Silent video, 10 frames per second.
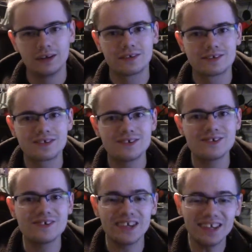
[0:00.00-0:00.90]

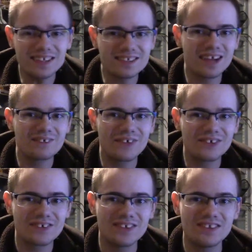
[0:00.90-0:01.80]
So, it's
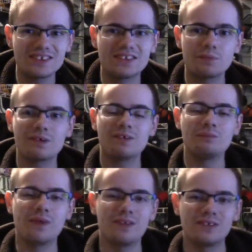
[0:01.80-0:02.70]
obviously the typical
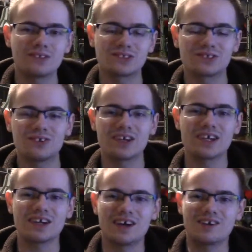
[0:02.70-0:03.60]
middle of the
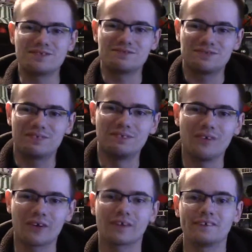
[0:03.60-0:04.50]
story of
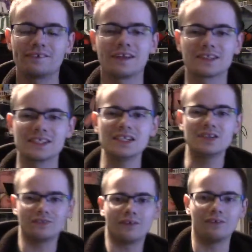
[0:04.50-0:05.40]
working around a
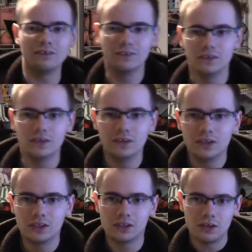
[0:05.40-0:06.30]
sequel.
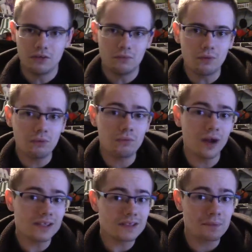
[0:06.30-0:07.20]
What
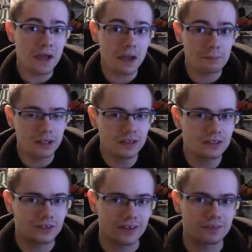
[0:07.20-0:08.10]
winds up happening
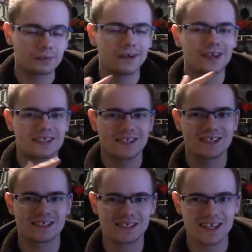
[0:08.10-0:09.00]
during the
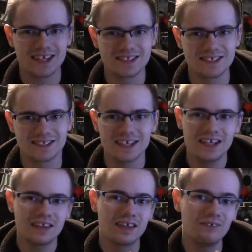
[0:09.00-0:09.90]
process is
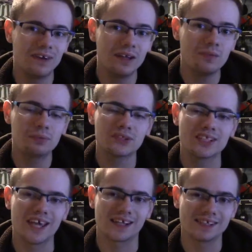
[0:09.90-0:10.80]
they wind up
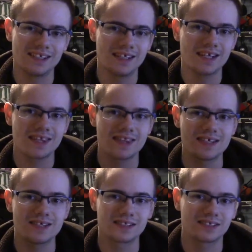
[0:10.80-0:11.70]
protecting
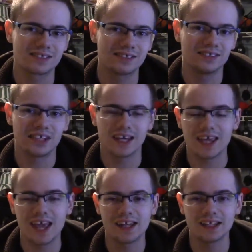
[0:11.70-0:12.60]
this
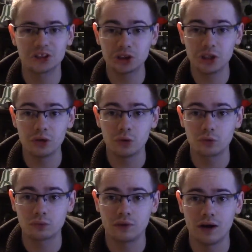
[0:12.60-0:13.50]
gigantic
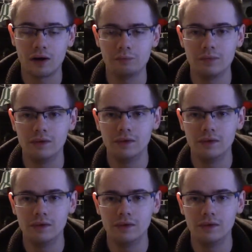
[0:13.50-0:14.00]
shield from